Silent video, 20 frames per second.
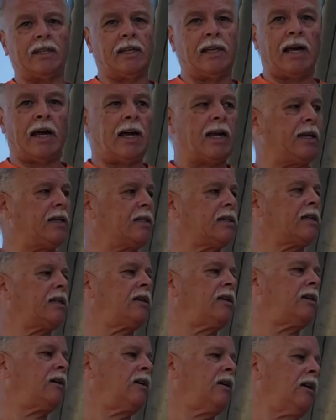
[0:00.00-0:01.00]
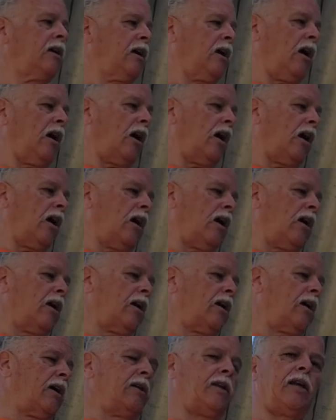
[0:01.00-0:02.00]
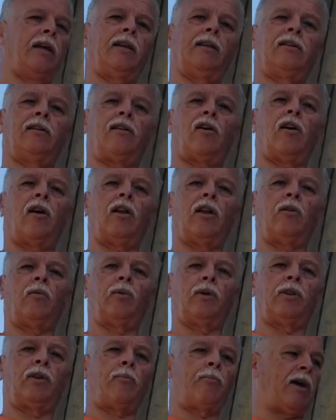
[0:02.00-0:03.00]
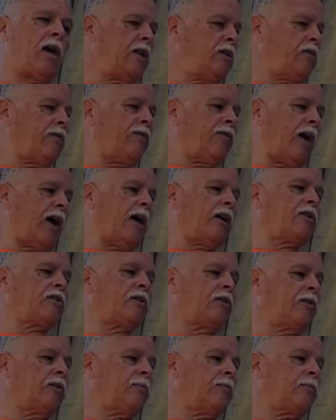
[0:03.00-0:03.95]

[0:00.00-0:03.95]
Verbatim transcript: guys. Uh, and then calling with the manufacturer